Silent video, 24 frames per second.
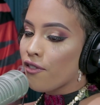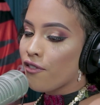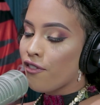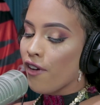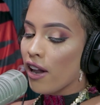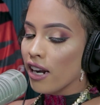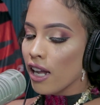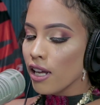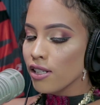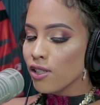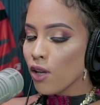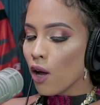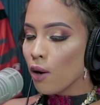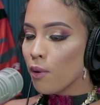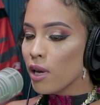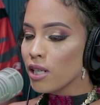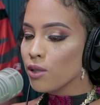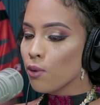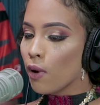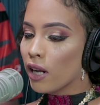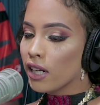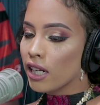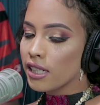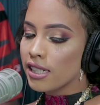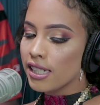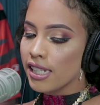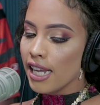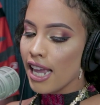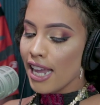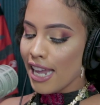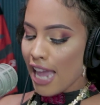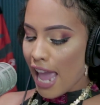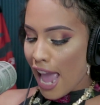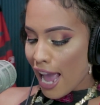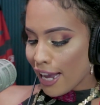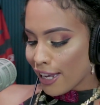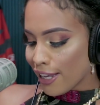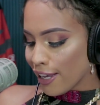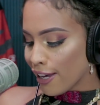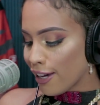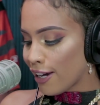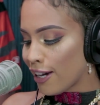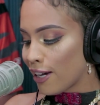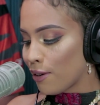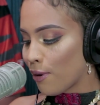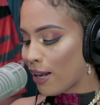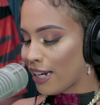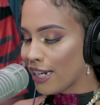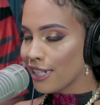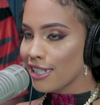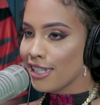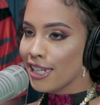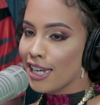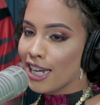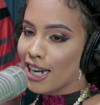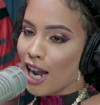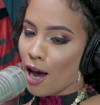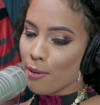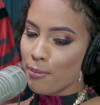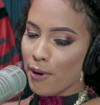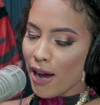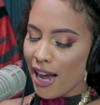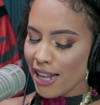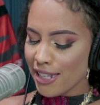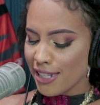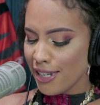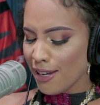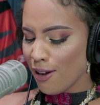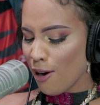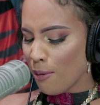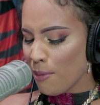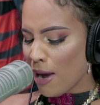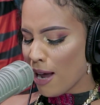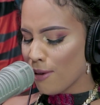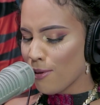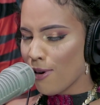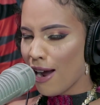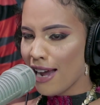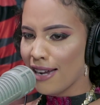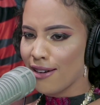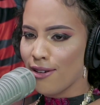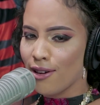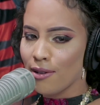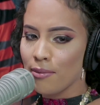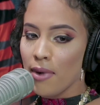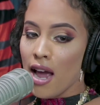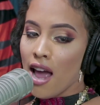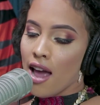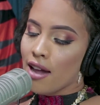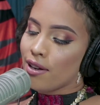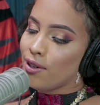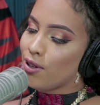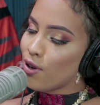fellas always want to say, yeah, girl, when they see in a party, come on, wine on.